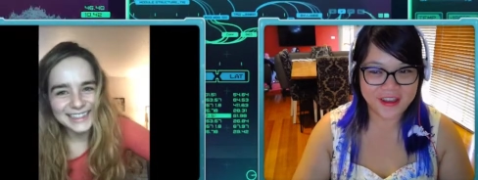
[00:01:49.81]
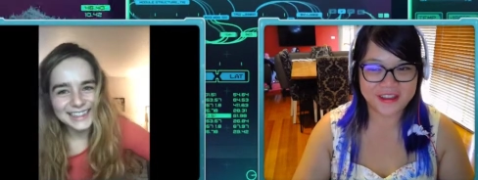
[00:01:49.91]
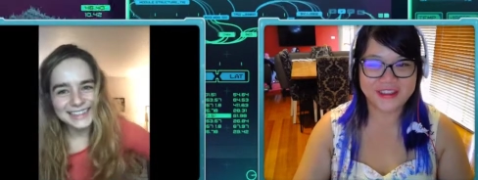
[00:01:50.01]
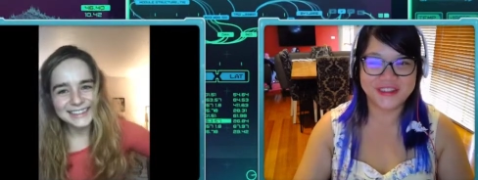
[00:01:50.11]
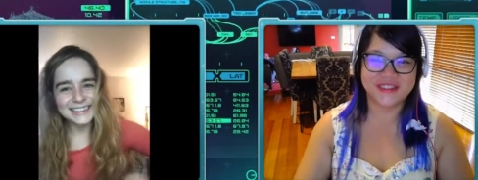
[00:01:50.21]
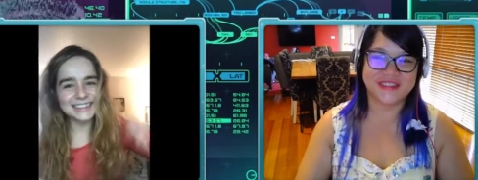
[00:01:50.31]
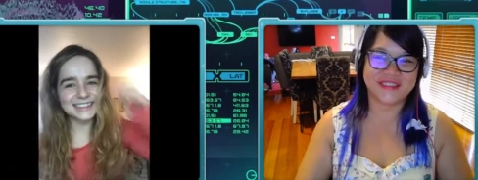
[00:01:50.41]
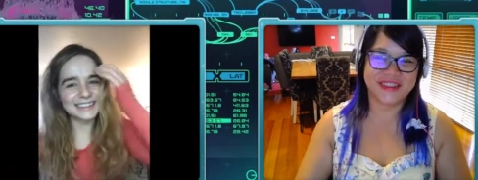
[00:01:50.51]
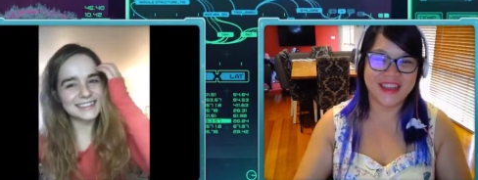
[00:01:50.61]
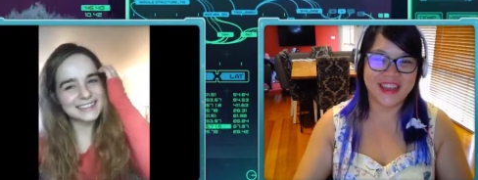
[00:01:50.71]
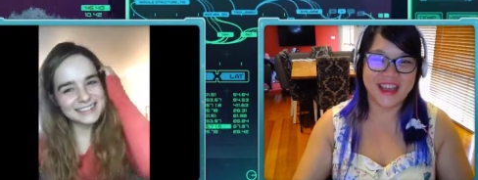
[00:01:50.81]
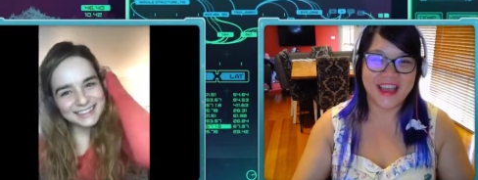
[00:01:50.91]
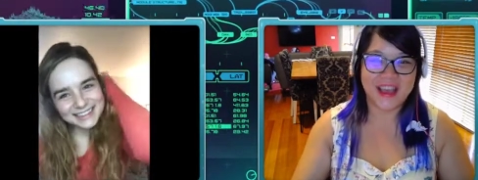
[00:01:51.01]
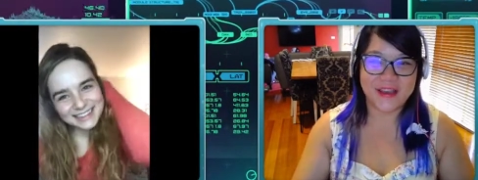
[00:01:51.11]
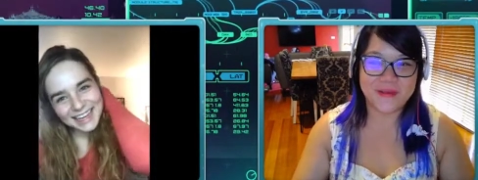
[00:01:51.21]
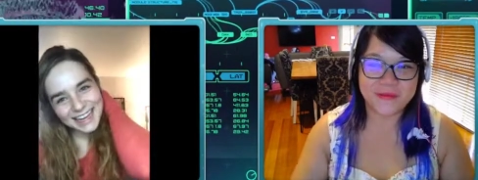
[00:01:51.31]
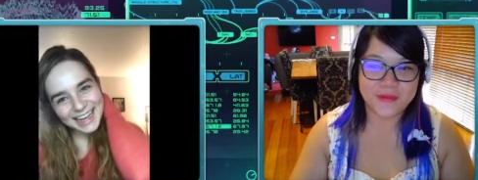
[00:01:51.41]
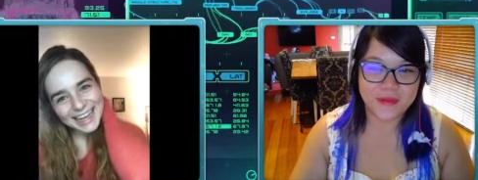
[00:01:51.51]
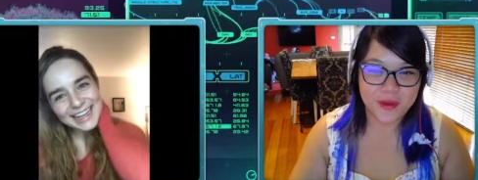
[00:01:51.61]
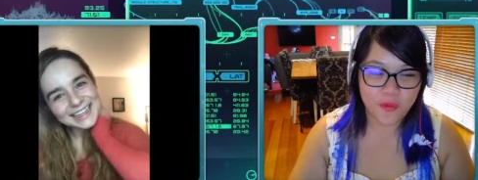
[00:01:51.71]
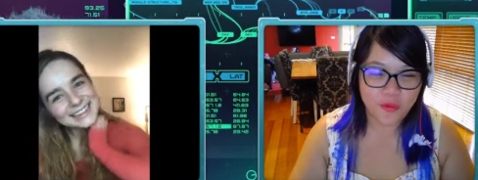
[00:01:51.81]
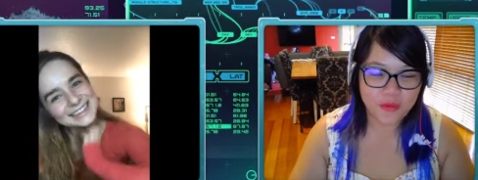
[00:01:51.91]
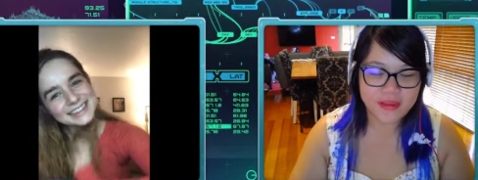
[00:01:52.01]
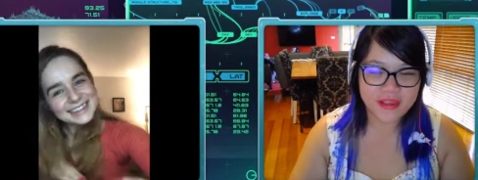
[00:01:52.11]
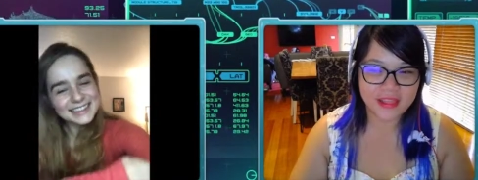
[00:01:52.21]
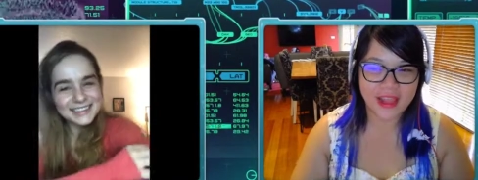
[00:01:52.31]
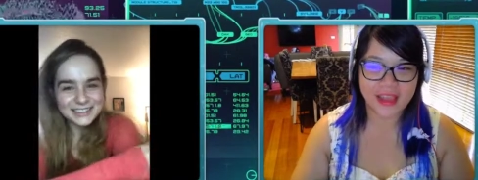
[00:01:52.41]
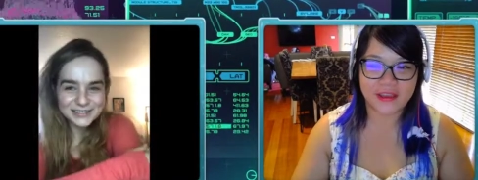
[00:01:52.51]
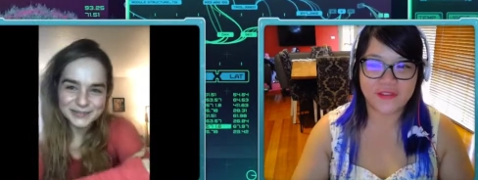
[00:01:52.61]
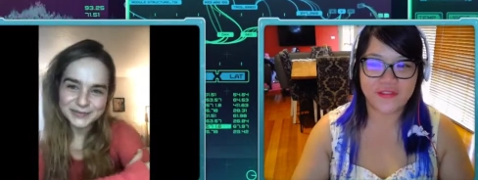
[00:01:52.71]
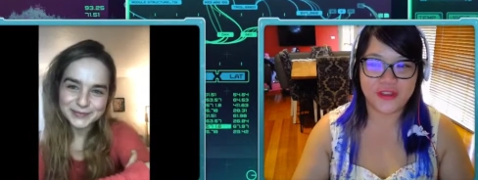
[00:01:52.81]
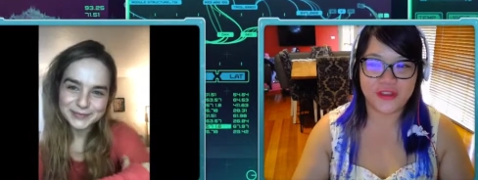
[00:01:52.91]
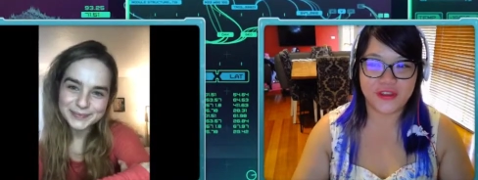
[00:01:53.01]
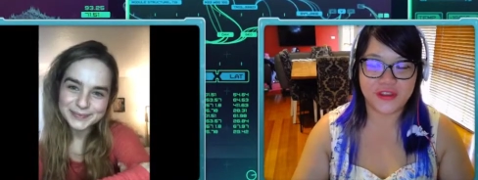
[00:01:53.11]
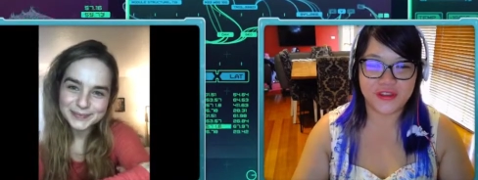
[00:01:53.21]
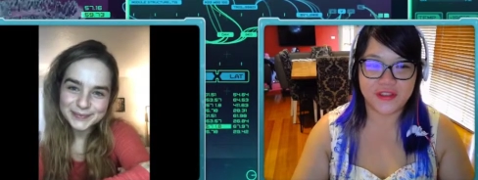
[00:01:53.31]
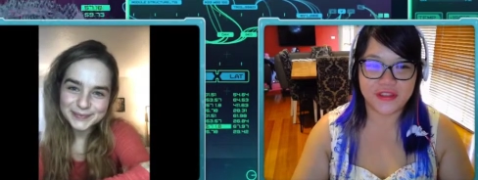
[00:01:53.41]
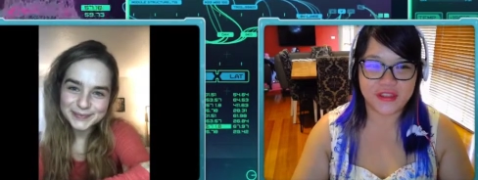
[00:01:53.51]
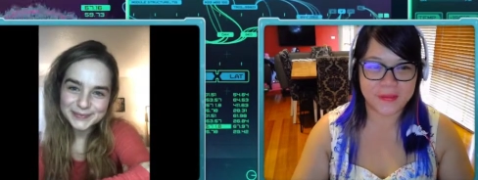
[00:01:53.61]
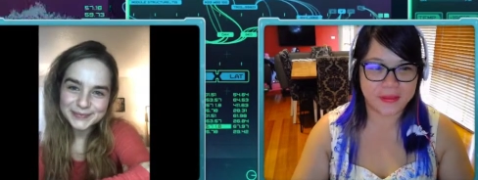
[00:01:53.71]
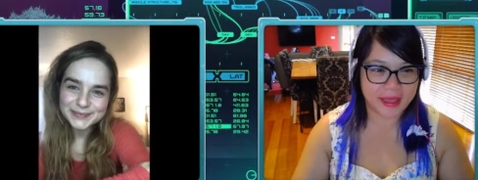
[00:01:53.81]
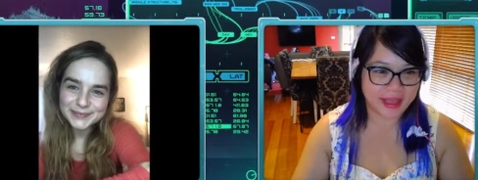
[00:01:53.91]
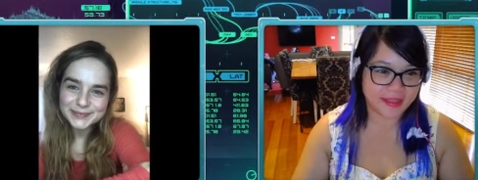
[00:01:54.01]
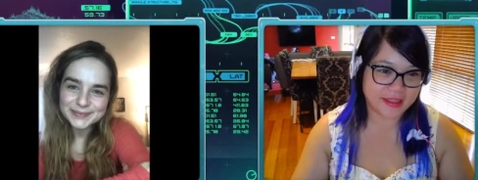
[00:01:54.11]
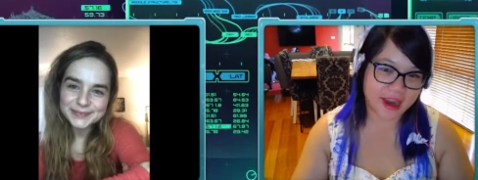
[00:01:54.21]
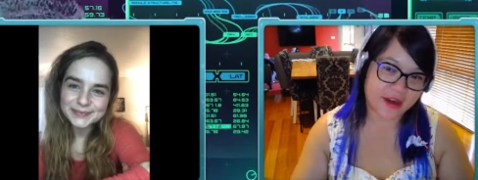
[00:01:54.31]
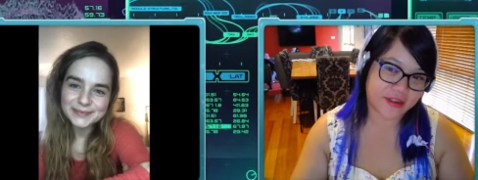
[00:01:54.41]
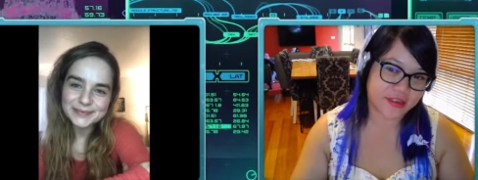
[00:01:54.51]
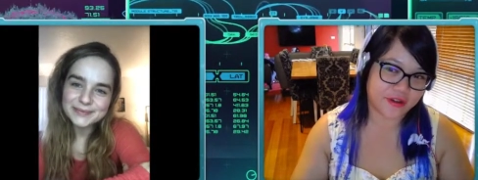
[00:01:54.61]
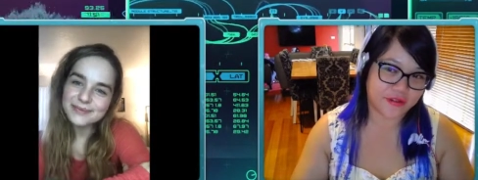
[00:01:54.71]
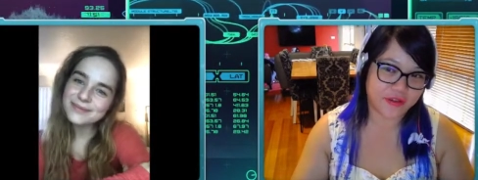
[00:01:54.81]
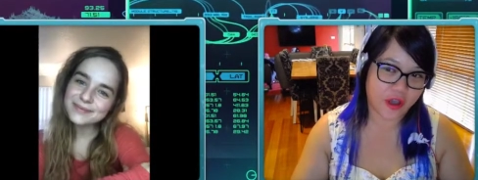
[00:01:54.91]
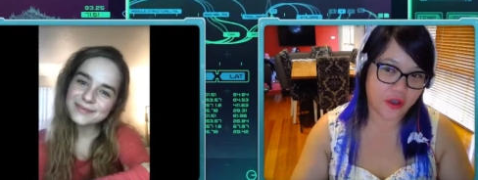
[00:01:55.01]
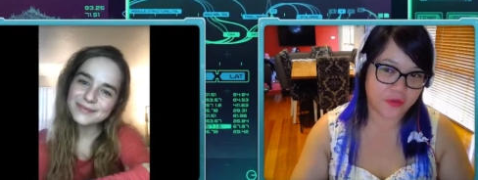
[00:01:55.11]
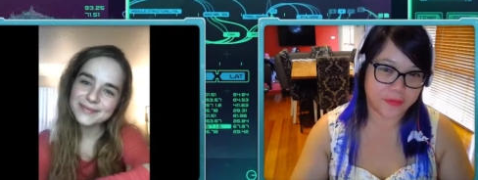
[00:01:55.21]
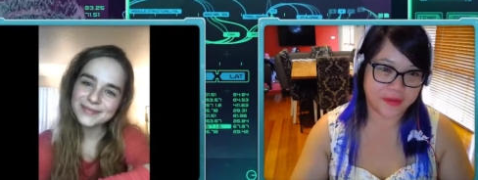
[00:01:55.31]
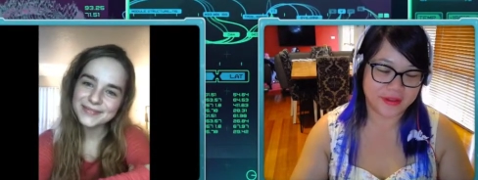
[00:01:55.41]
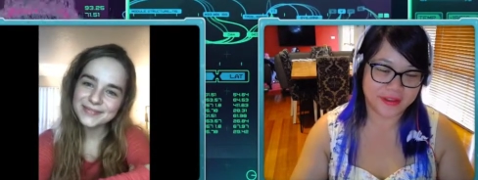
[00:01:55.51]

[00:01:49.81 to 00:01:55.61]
Speaker 1: Oh, cool. Um, yeah. What was it like for you to play the character of Hope?